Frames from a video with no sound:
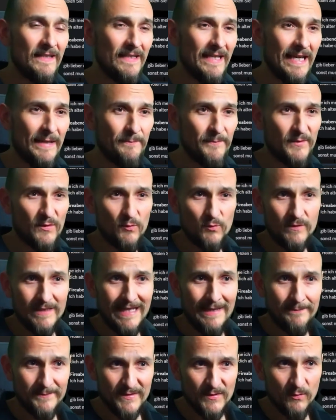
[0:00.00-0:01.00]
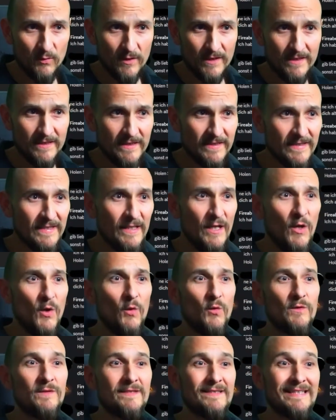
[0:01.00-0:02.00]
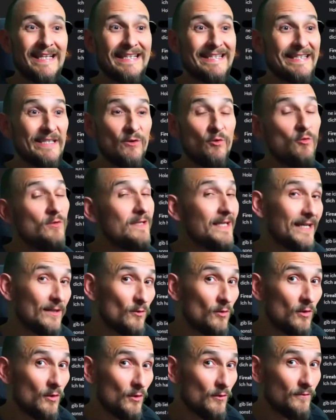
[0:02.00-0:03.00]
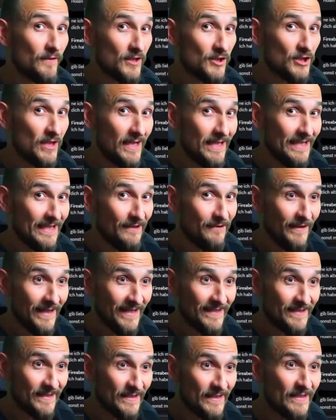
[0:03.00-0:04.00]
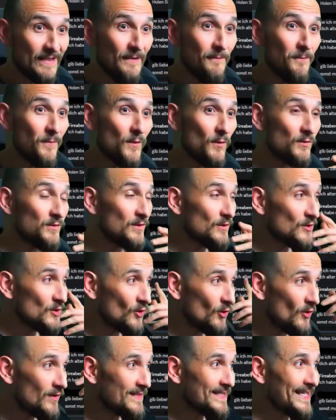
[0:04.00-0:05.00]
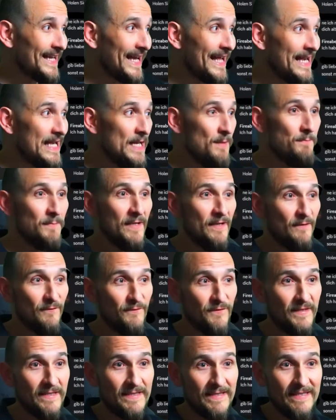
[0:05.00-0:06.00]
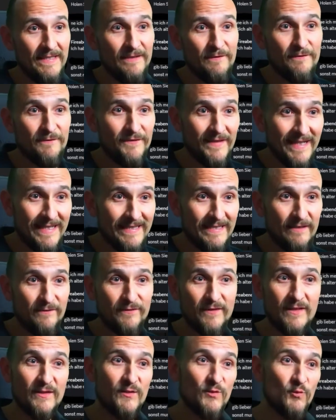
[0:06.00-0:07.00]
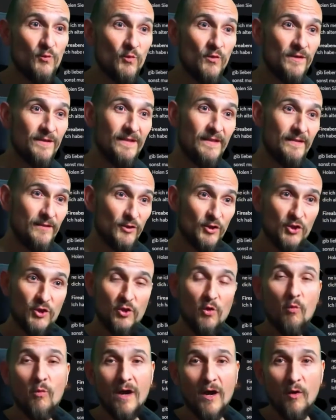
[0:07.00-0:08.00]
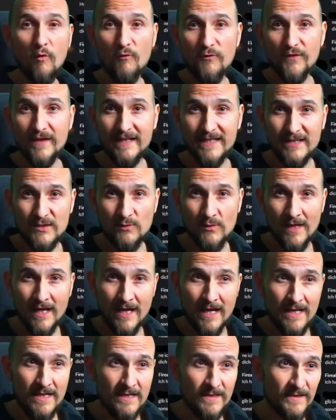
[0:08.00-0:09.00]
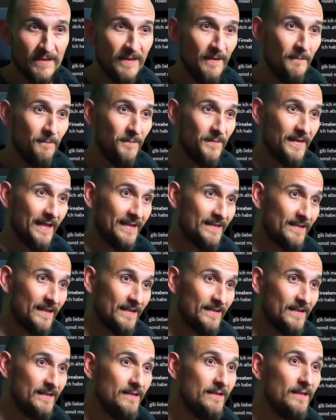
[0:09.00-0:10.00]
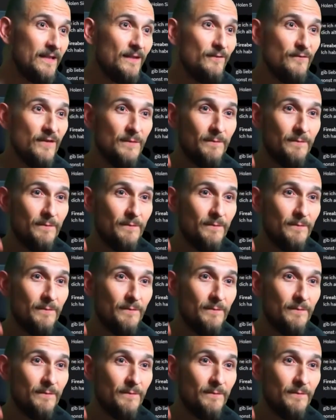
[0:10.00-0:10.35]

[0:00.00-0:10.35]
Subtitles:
that this is actually a complete scam, and that the 100 euros are probably gone. And still, they keep trying to keep up the show, that there's something wrong with